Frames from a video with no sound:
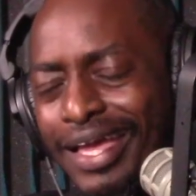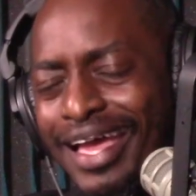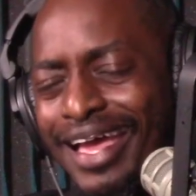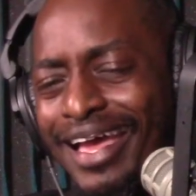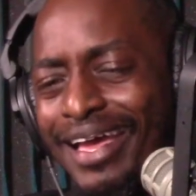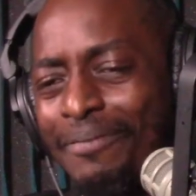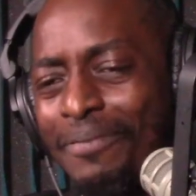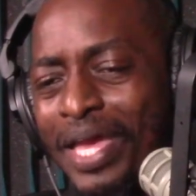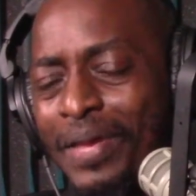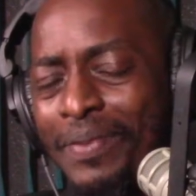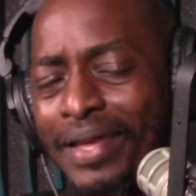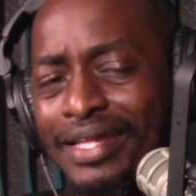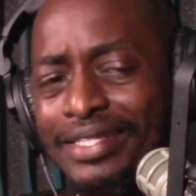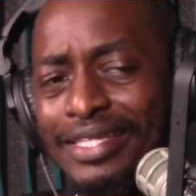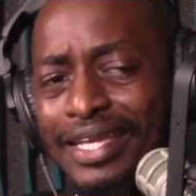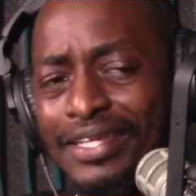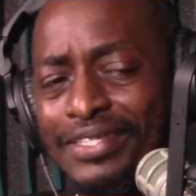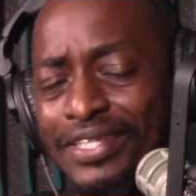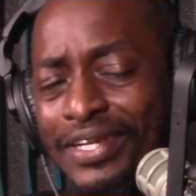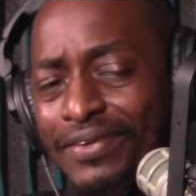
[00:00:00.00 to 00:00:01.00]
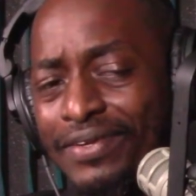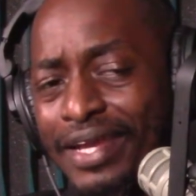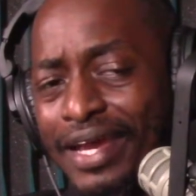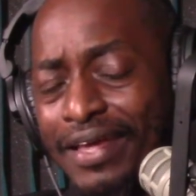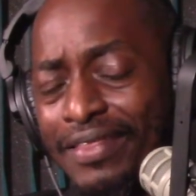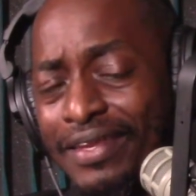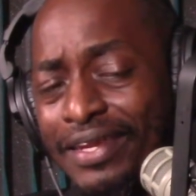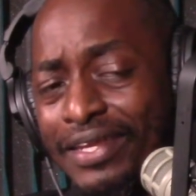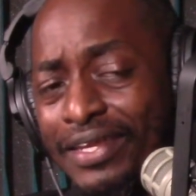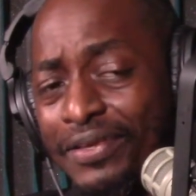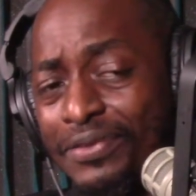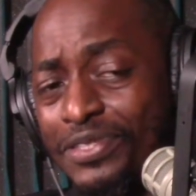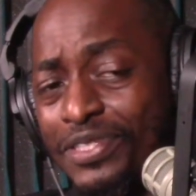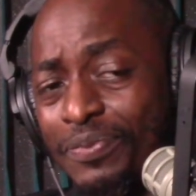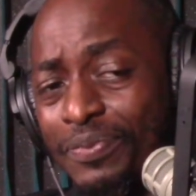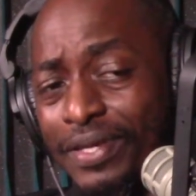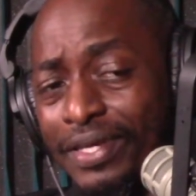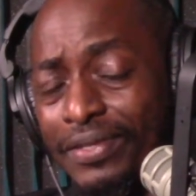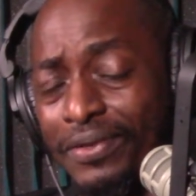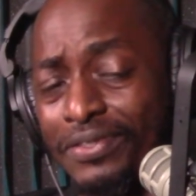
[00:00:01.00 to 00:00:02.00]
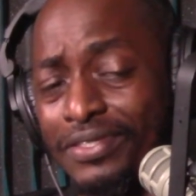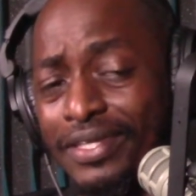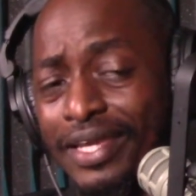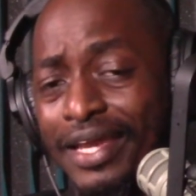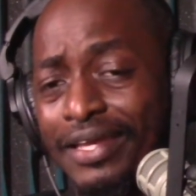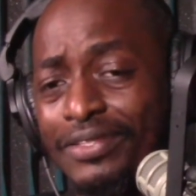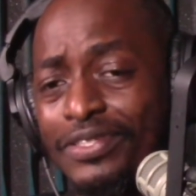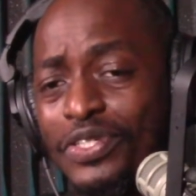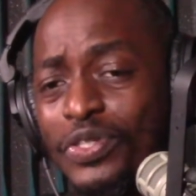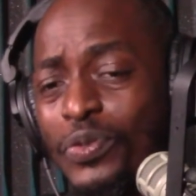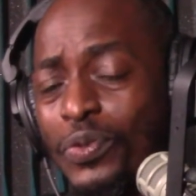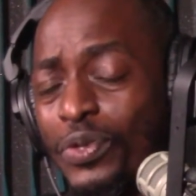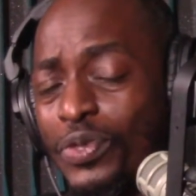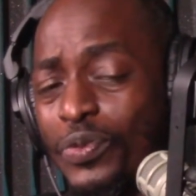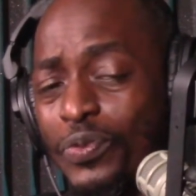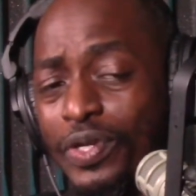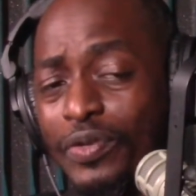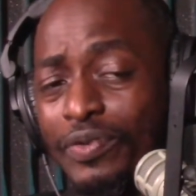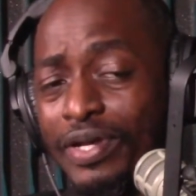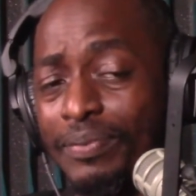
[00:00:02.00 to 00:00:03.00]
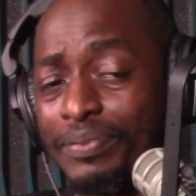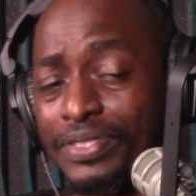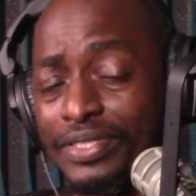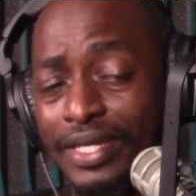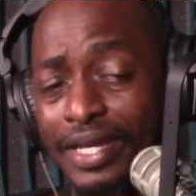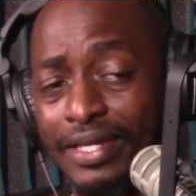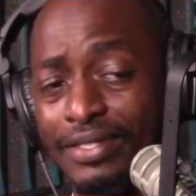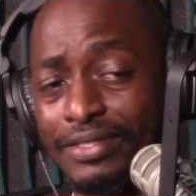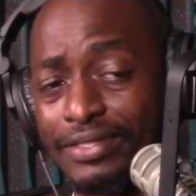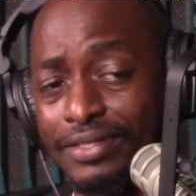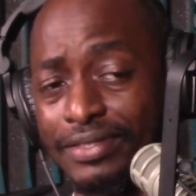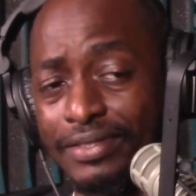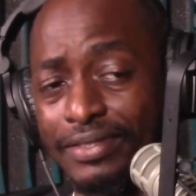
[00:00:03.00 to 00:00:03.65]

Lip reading: Yeah, maybe it's easier now than it used to be. There's like 2 or 3 websites,